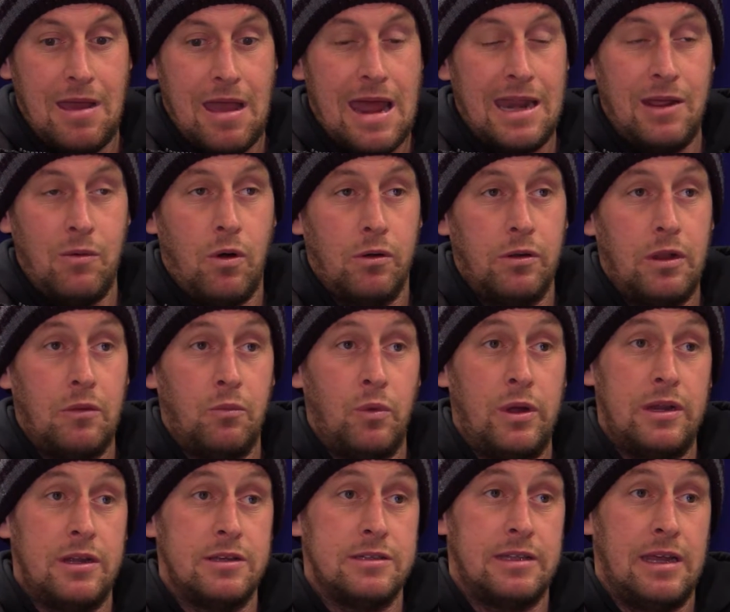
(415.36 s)
anyone that
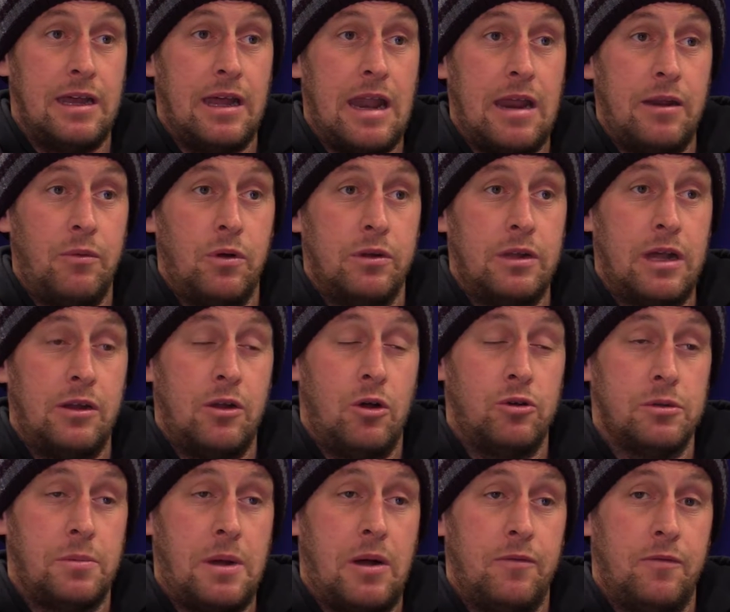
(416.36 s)
witnessed it and anyone that
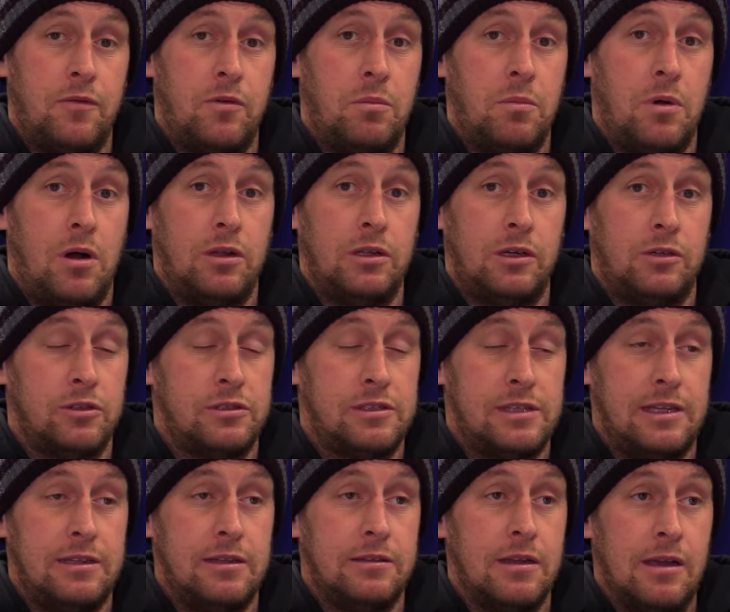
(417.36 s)
knows about football could
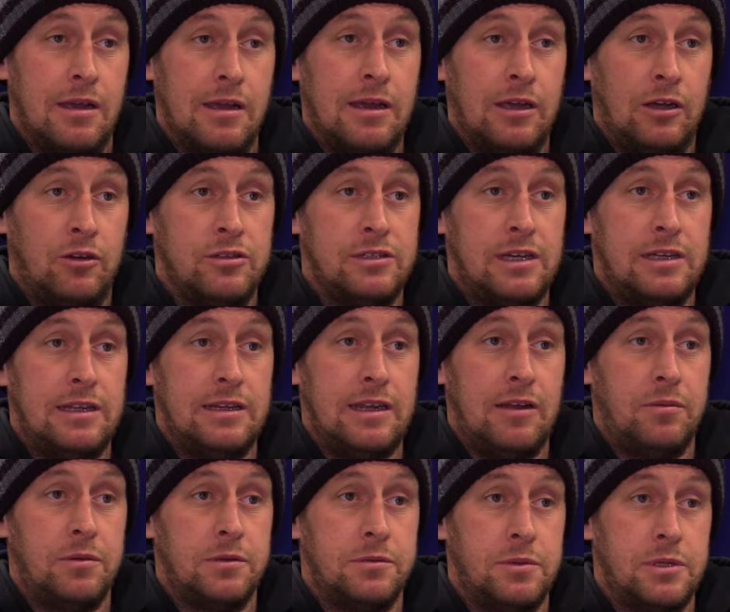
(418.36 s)
see the
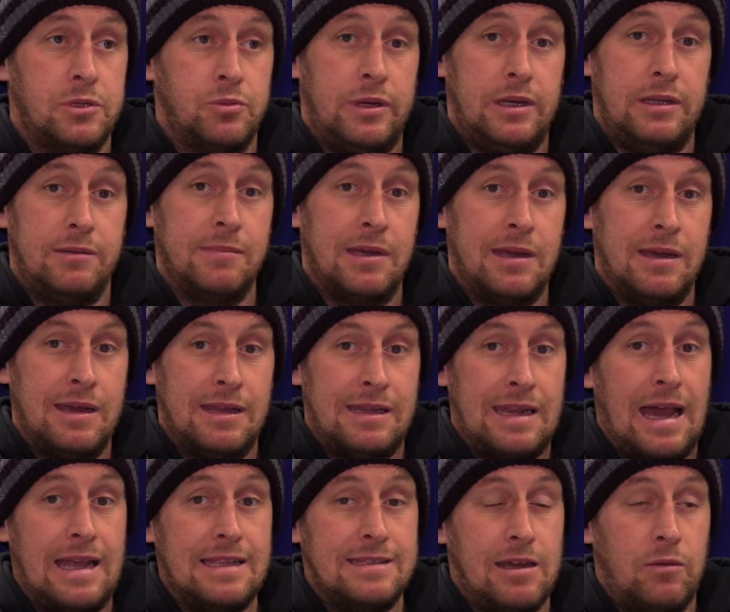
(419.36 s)
difference between
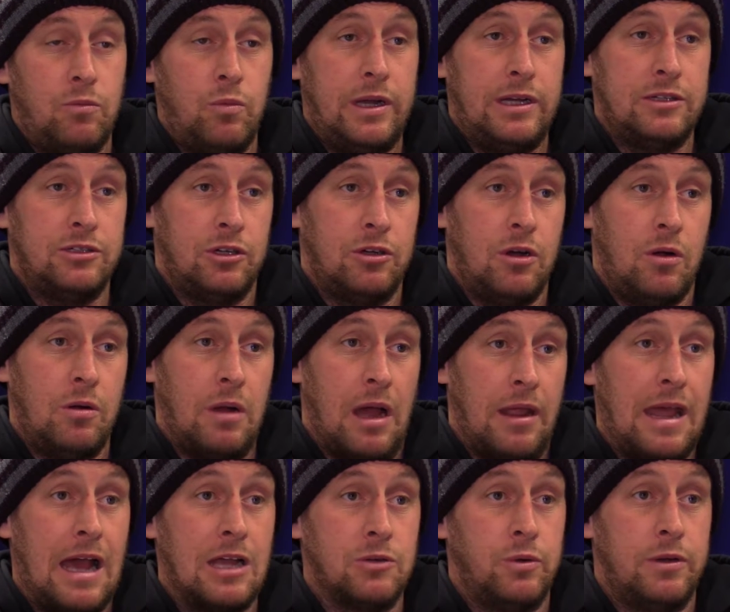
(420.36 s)
9-10 weeks ago,
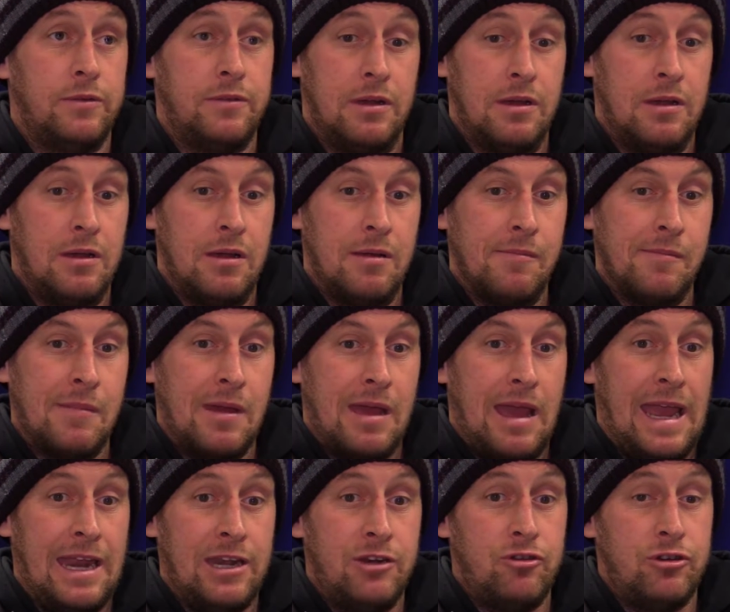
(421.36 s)
and that's with
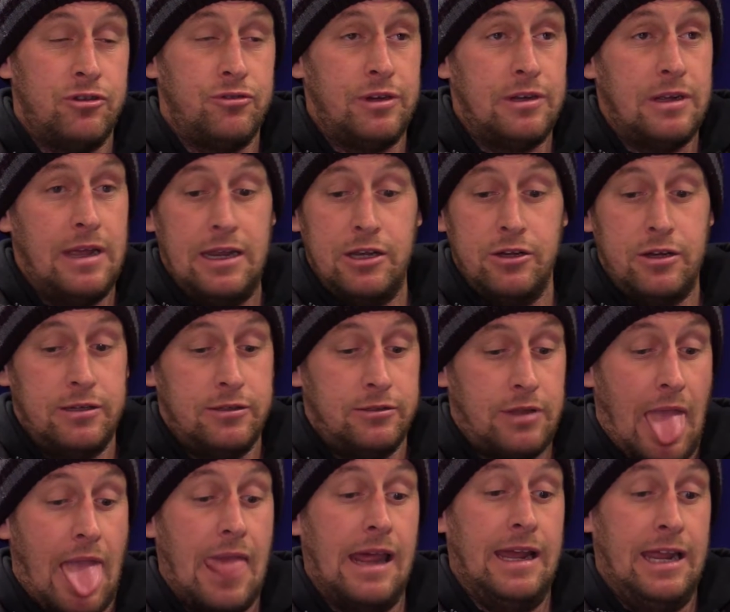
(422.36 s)

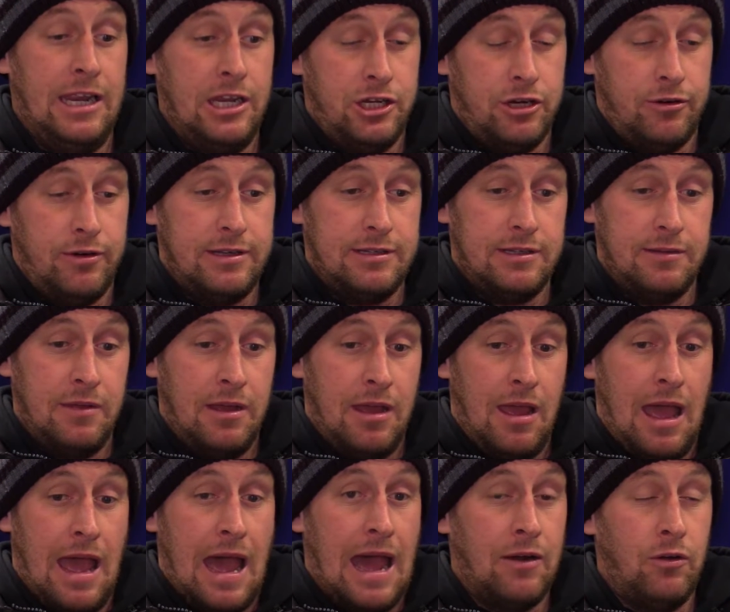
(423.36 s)
injuries
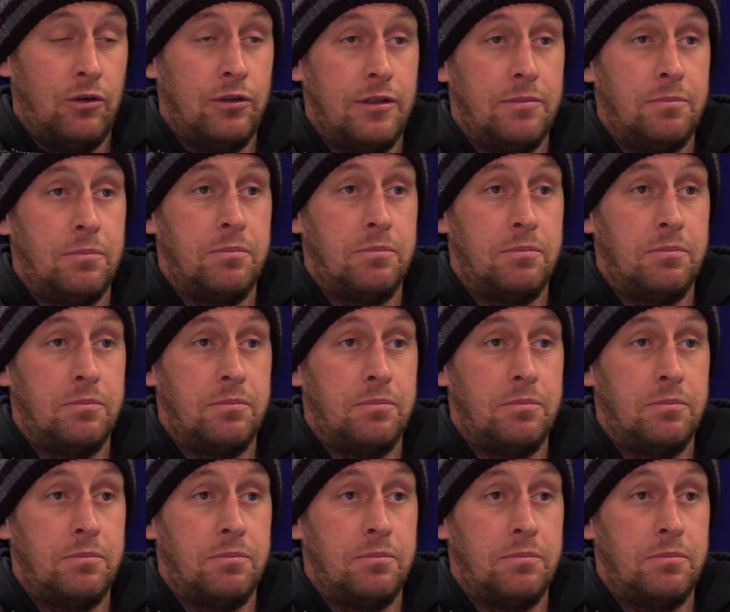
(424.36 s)
and all the